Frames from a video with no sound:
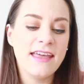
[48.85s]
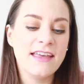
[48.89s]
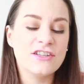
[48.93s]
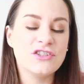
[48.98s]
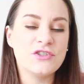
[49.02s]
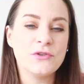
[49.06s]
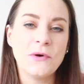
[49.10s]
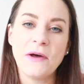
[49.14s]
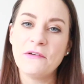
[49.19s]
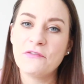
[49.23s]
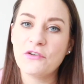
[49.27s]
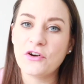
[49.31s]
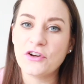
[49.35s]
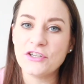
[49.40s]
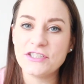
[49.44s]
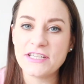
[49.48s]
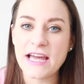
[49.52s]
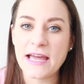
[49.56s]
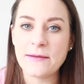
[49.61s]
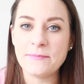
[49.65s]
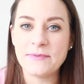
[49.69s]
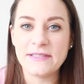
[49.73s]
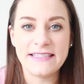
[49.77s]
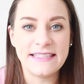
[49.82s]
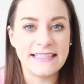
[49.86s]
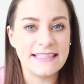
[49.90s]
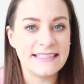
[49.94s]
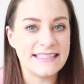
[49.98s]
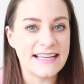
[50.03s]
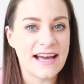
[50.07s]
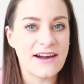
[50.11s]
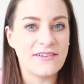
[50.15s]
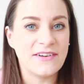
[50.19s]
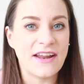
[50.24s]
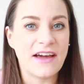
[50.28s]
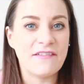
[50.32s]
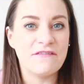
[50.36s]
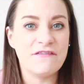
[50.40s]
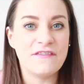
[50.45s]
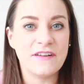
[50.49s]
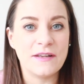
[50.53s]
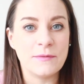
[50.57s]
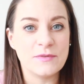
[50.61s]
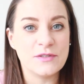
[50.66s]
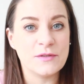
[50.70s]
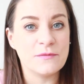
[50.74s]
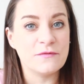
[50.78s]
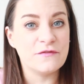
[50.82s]
so I've got time to sit down and
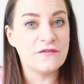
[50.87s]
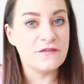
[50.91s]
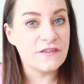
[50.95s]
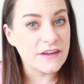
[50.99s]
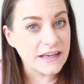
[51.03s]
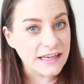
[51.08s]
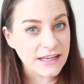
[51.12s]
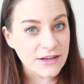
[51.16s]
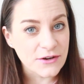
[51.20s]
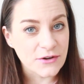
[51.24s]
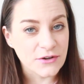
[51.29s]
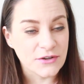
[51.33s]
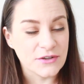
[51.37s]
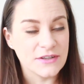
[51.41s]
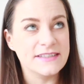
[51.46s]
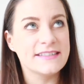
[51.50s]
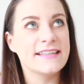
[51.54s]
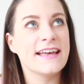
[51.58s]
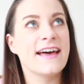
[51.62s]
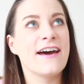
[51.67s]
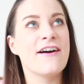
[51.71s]
film some videos.